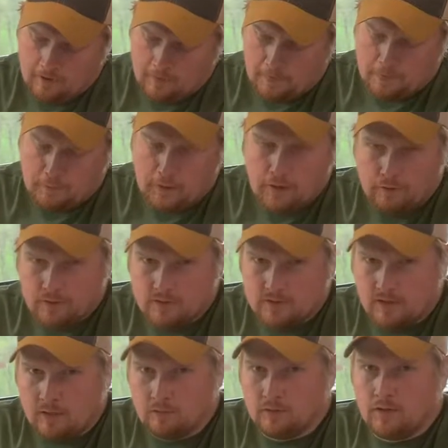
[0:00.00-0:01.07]
The power
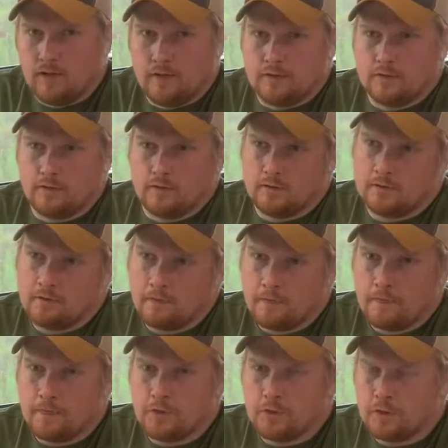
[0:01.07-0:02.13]
stabilizers,
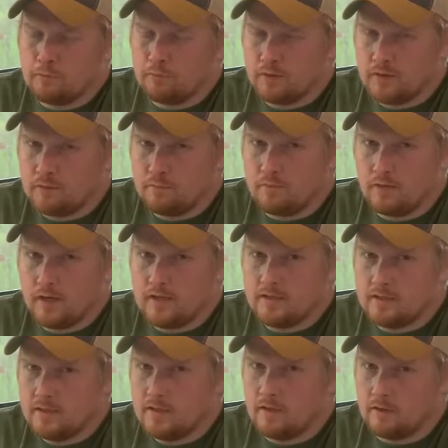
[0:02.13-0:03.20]
they're pretty
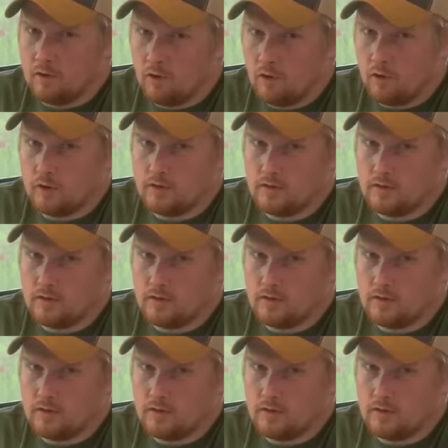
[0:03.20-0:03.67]
pricey and hard